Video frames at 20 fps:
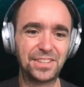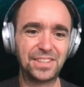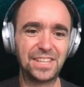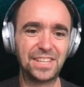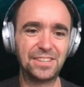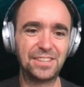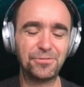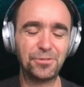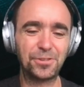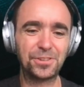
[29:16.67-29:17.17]

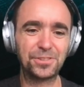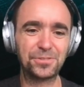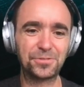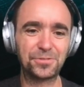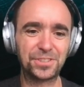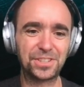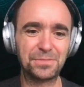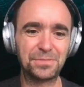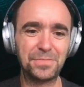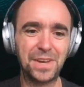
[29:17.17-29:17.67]
default
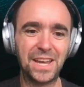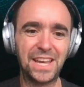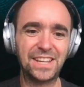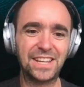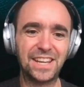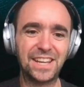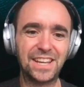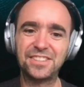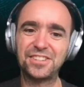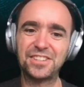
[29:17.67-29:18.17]
or the
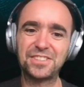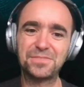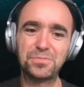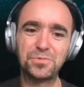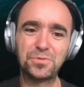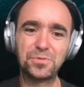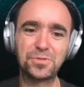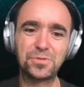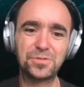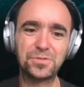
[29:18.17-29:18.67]
main address
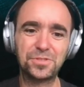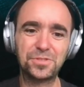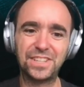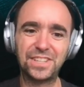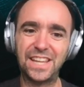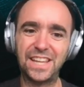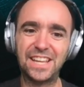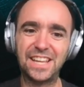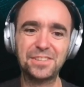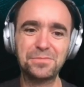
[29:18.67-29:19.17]
book
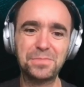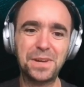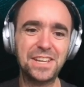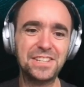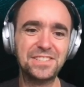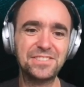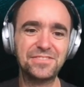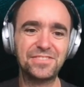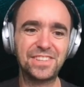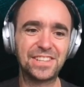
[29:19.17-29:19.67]

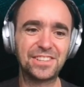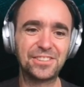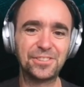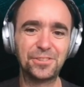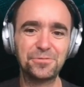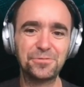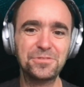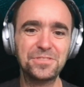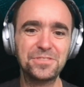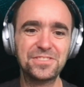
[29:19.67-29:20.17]
database with
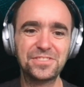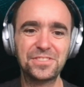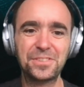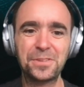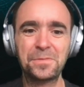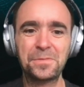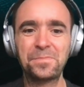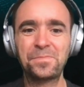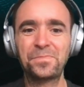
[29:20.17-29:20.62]
nodes.